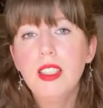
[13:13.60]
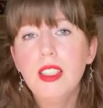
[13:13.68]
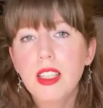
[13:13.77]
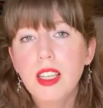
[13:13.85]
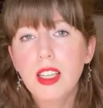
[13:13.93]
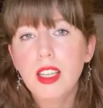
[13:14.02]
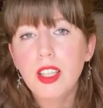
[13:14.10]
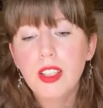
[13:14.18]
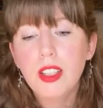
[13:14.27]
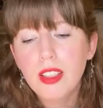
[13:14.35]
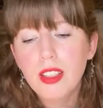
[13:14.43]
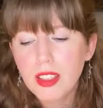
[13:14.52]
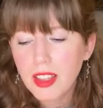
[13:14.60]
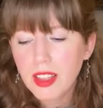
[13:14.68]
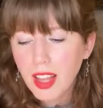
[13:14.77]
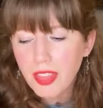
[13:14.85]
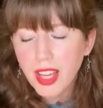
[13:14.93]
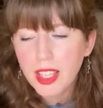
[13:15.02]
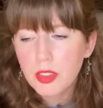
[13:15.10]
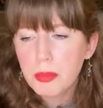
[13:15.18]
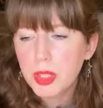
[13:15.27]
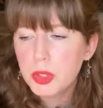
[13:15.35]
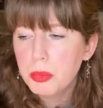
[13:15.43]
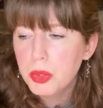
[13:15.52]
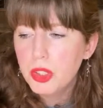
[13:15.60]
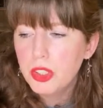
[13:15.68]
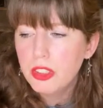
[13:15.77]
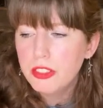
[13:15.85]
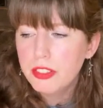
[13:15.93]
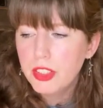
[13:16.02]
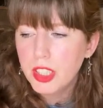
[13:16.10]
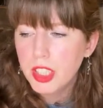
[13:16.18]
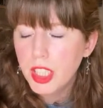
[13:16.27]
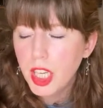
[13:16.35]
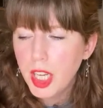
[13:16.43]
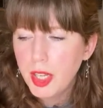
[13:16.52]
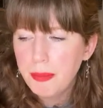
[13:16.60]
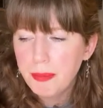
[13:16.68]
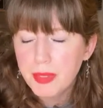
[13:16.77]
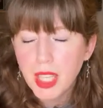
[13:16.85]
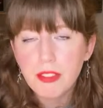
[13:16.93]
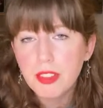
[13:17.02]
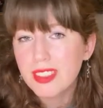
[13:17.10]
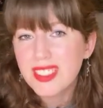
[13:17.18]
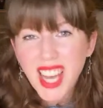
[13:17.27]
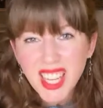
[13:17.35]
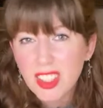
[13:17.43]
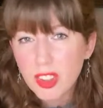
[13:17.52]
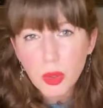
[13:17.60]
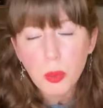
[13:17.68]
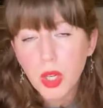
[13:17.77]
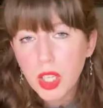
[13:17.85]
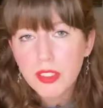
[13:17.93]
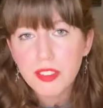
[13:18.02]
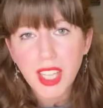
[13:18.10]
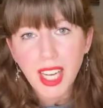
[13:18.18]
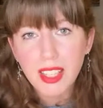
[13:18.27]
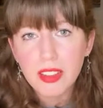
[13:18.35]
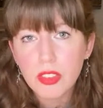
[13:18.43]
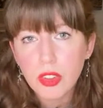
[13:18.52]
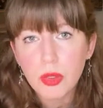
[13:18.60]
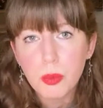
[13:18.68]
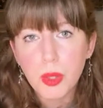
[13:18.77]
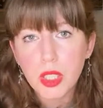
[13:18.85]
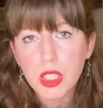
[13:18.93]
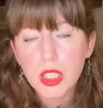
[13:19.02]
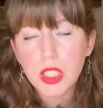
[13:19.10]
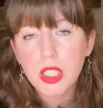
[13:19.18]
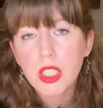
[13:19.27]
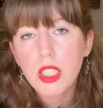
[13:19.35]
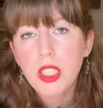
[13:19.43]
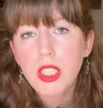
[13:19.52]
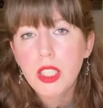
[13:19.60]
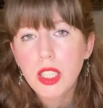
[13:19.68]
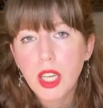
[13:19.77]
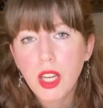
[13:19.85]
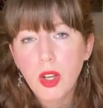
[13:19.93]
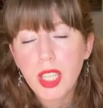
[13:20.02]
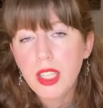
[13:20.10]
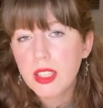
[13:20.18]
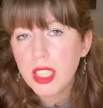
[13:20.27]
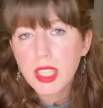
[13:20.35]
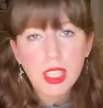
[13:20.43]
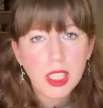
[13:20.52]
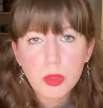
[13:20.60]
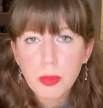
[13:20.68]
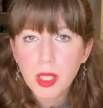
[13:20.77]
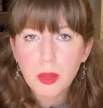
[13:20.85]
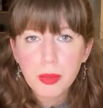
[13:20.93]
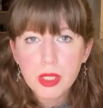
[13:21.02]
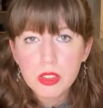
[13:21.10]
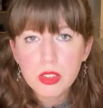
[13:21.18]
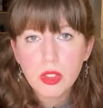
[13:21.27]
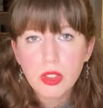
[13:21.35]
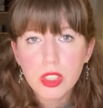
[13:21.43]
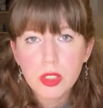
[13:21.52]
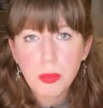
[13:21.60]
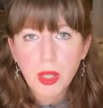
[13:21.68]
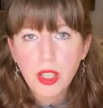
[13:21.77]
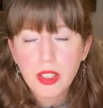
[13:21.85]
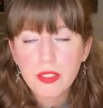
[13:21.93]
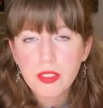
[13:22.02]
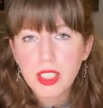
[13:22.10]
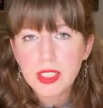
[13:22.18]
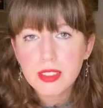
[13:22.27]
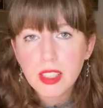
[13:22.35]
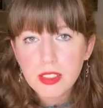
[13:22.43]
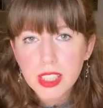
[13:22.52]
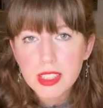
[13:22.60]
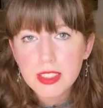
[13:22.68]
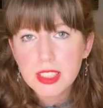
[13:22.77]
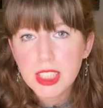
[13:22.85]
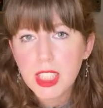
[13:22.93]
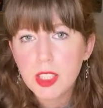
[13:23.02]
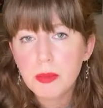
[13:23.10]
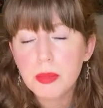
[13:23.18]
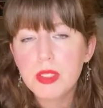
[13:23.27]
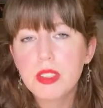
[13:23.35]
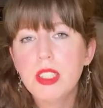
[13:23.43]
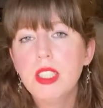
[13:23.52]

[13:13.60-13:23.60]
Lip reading: And that's much more for the technical work, for the hands-on work, either in the experiments or as part of the accelerator teams.